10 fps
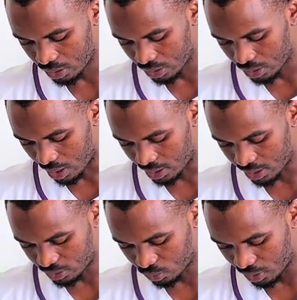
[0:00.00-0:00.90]
I
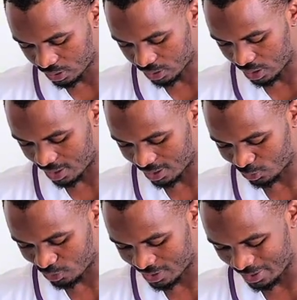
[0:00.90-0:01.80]
can't wait to
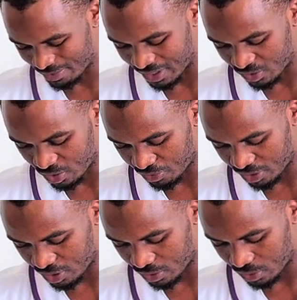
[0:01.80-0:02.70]
sip this
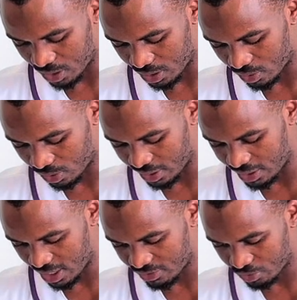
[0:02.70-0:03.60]
coffee. We already
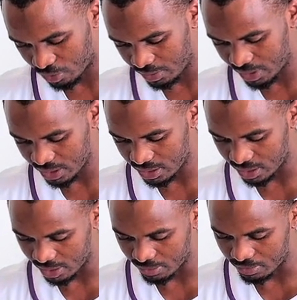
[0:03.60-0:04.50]
have 2 minutes and
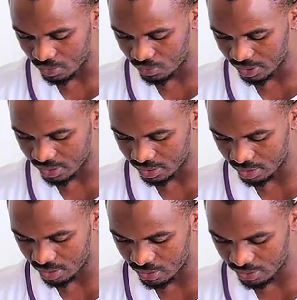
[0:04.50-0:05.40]
the brewing is still
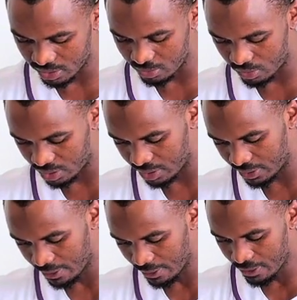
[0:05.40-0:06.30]
going smoothly.
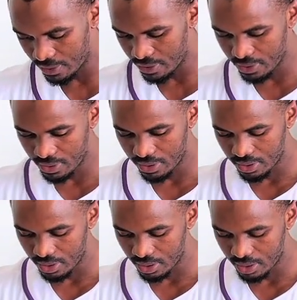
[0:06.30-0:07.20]

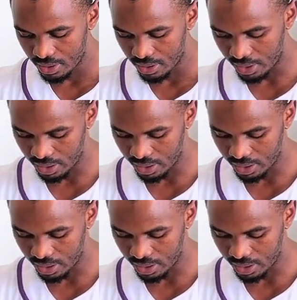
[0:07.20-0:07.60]
Yeah.